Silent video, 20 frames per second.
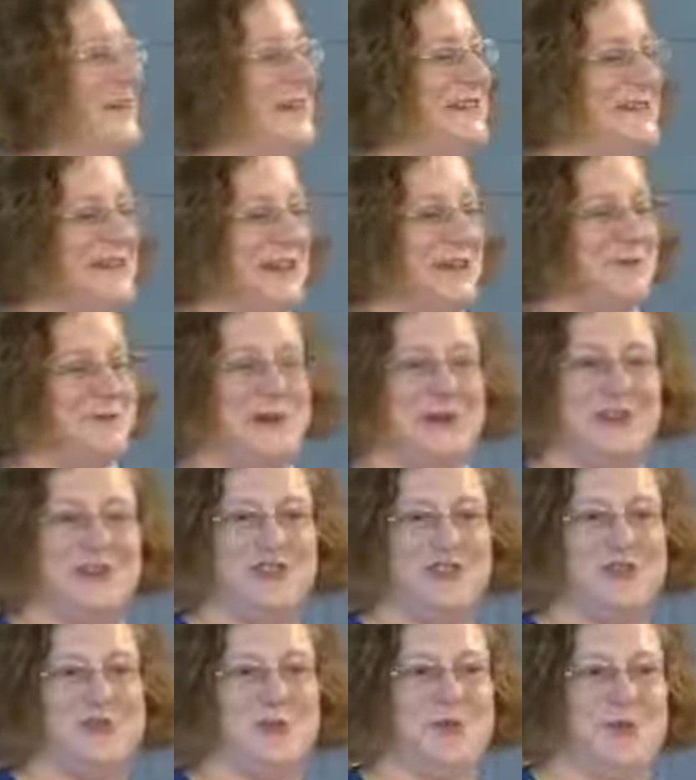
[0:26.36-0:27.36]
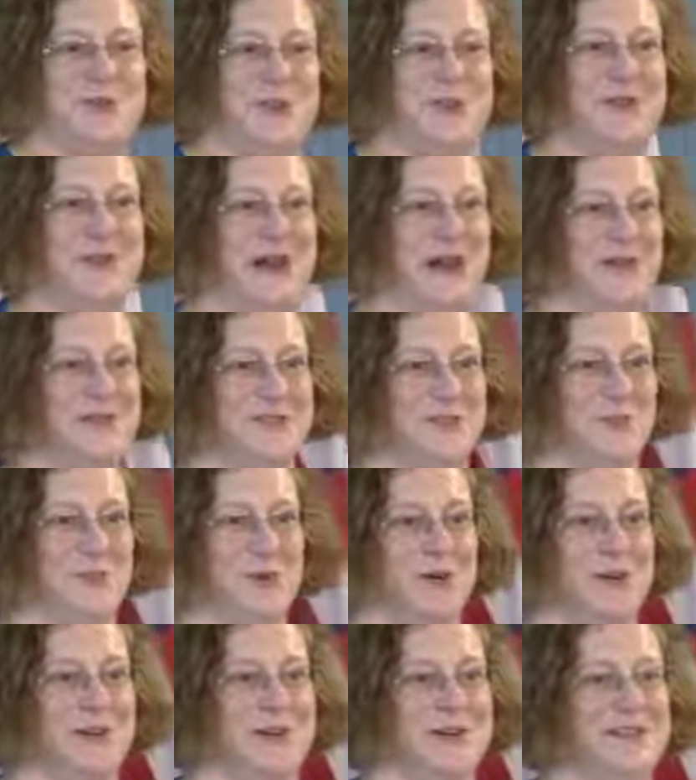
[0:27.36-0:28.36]
they say a picture is worth 1,000
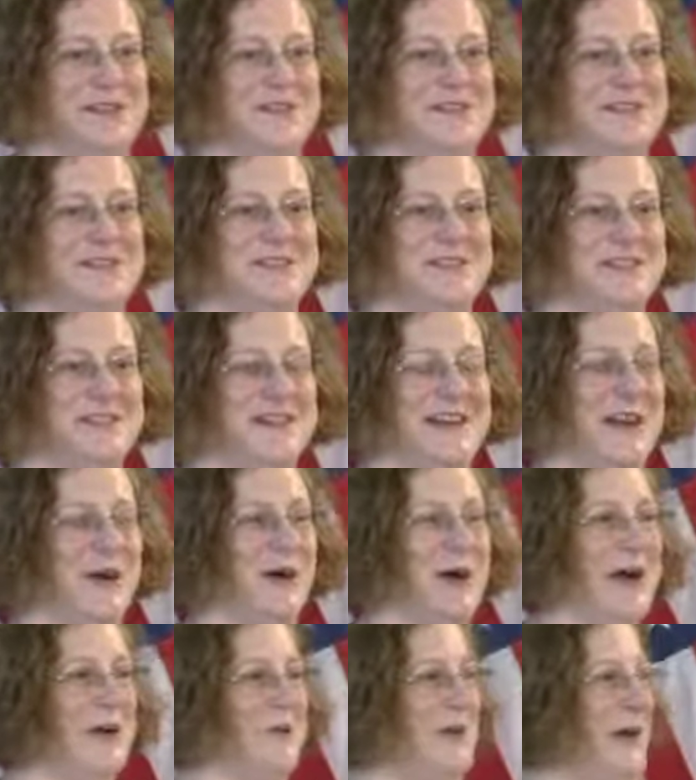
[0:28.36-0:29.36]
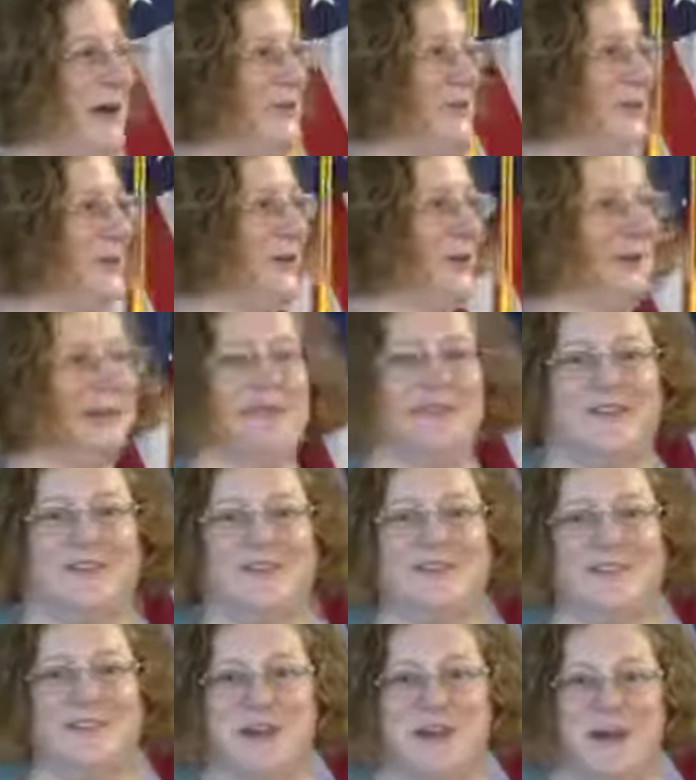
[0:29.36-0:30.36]
words. Now, I write for a
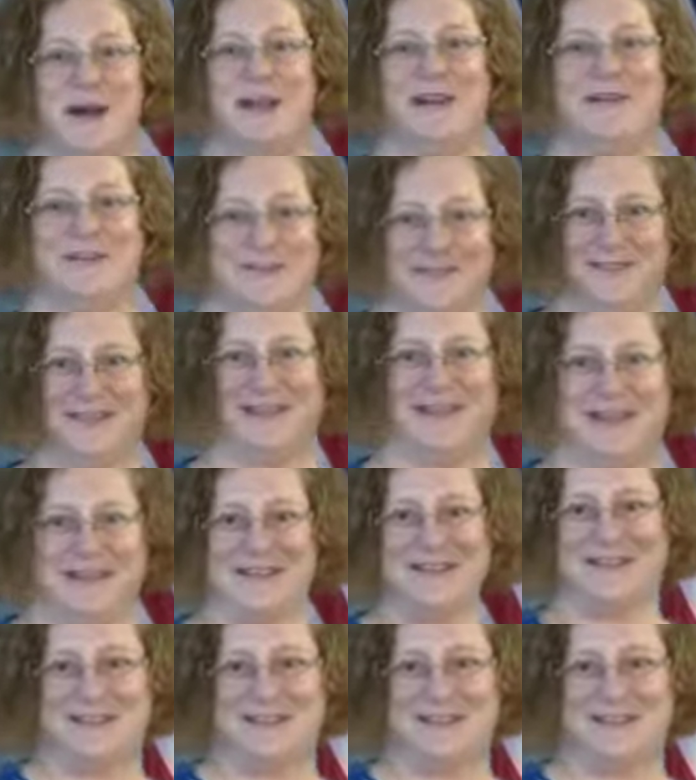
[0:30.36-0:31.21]
living, so I don't like